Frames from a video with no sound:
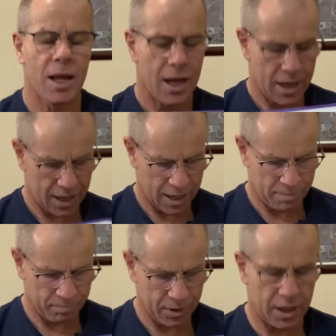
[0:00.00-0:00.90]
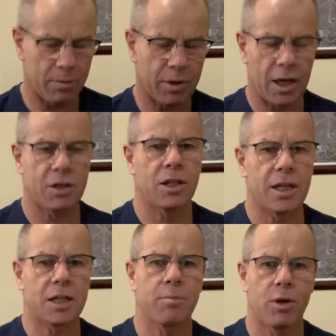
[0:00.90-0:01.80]
And then we go to the
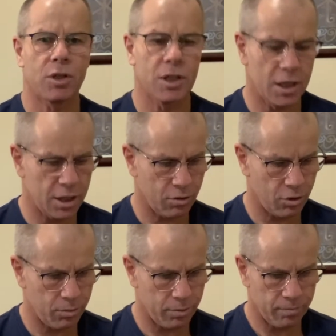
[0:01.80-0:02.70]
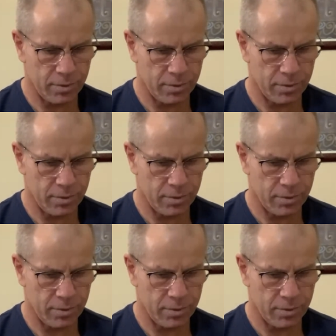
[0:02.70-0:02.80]
next person in the group.